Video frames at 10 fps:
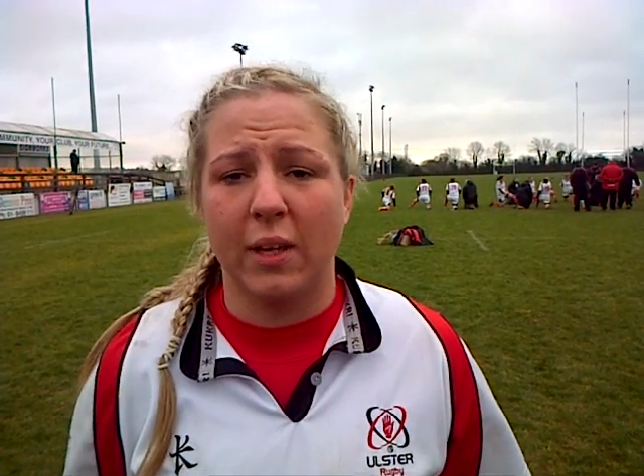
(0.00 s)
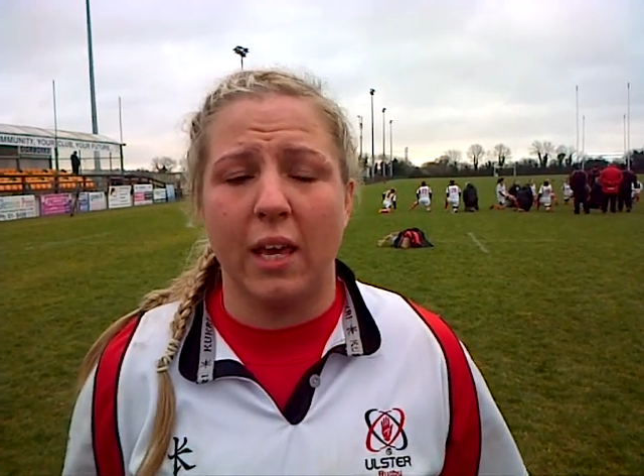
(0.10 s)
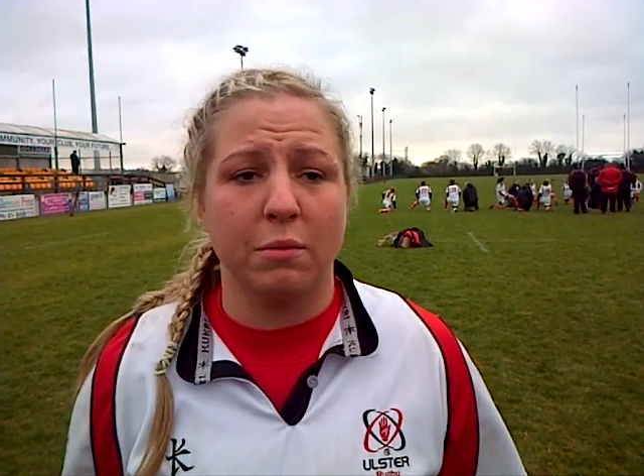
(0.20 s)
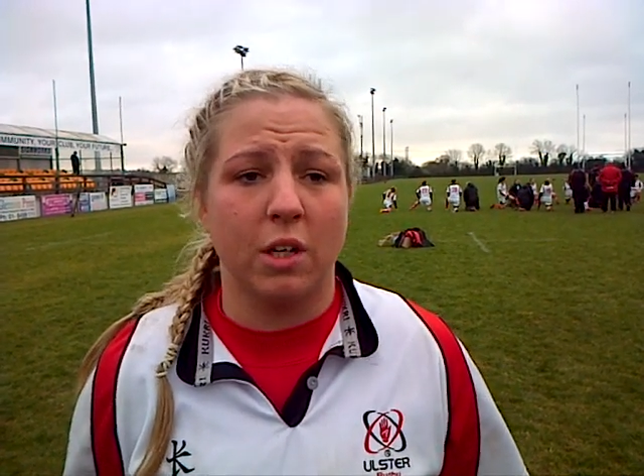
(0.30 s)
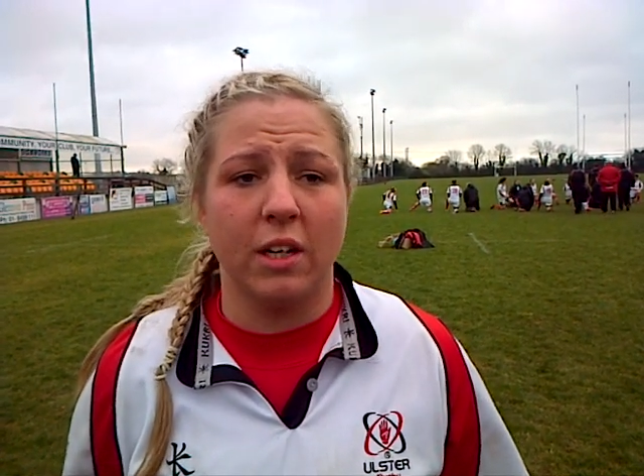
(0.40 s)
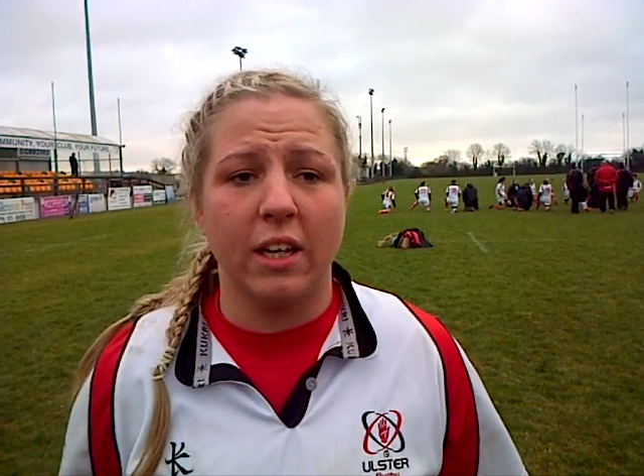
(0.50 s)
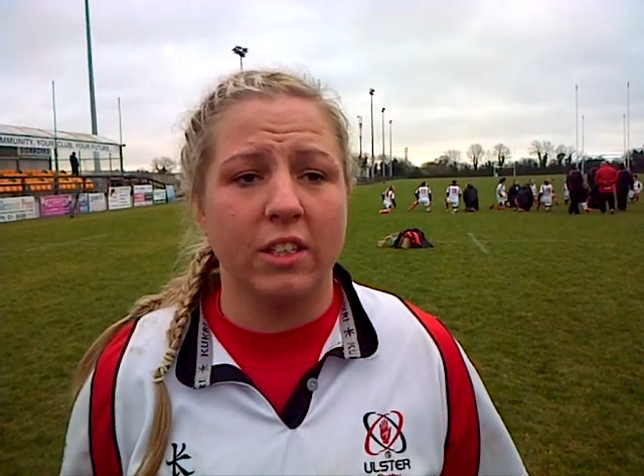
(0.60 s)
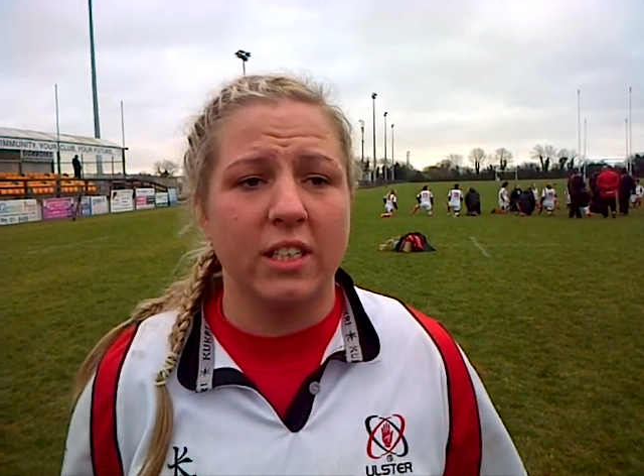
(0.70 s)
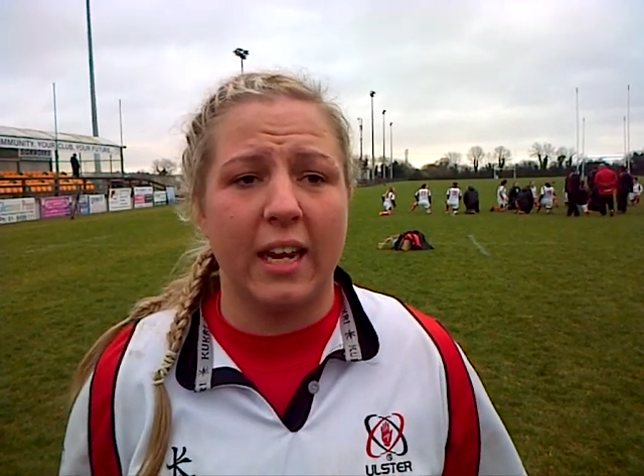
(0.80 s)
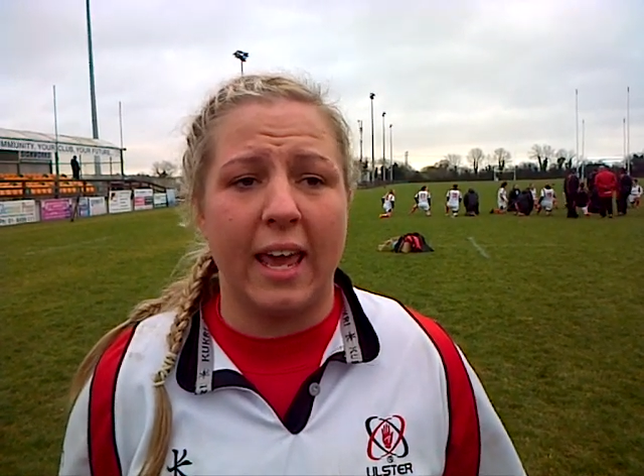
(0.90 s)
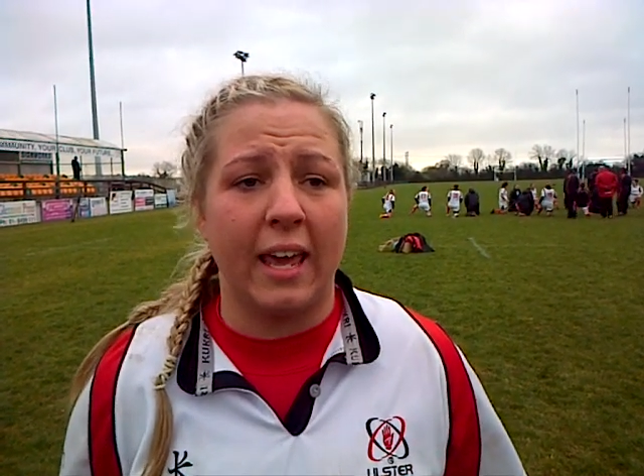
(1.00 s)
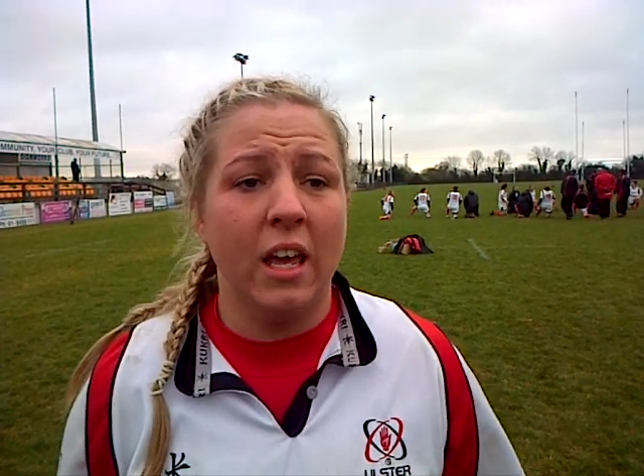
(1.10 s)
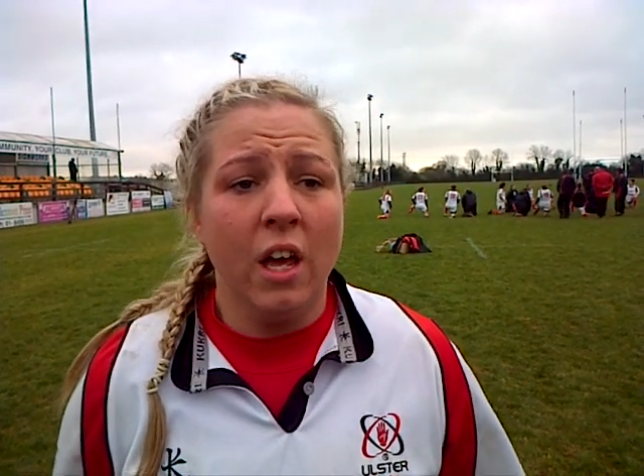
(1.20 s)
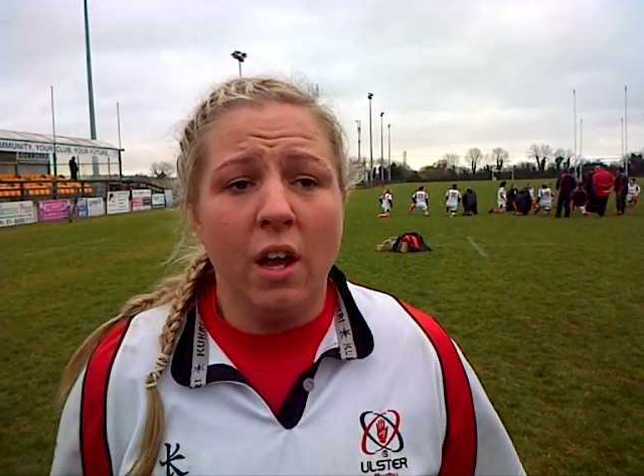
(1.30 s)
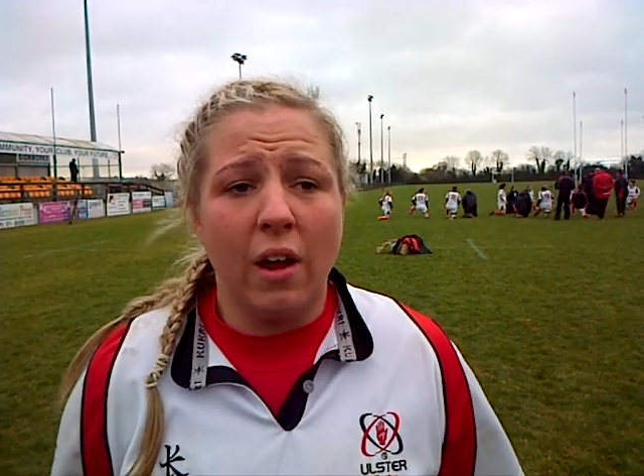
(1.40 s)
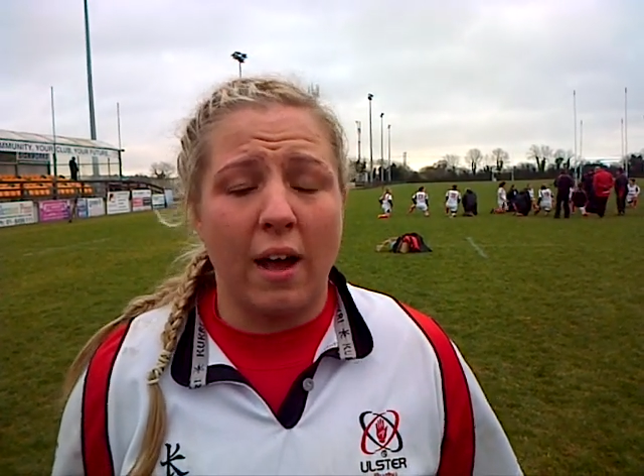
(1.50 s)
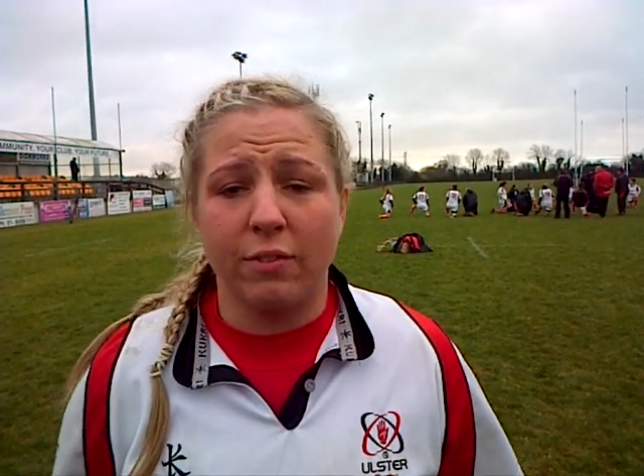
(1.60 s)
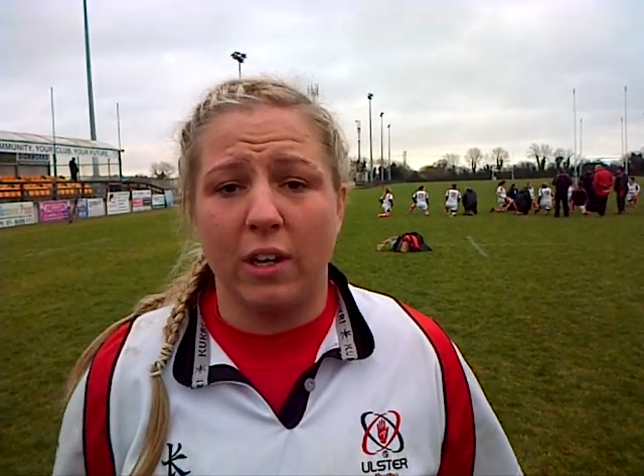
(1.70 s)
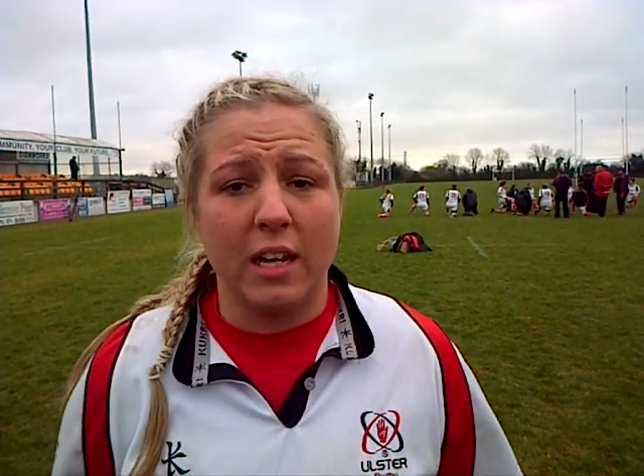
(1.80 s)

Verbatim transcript: We came down here today after